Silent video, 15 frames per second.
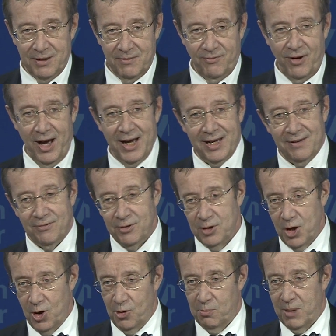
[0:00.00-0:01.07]
Fine if you
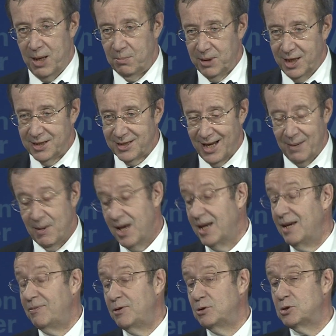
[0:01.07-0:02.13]
know my blood type.
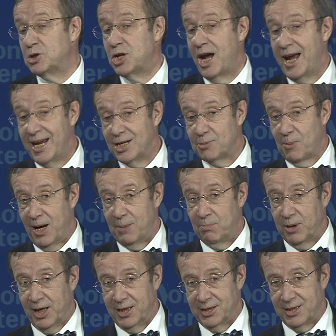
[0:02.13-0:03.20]
If you change my
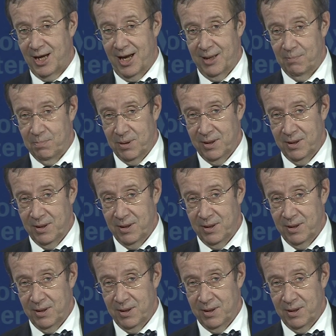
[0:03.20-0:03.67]
blood type,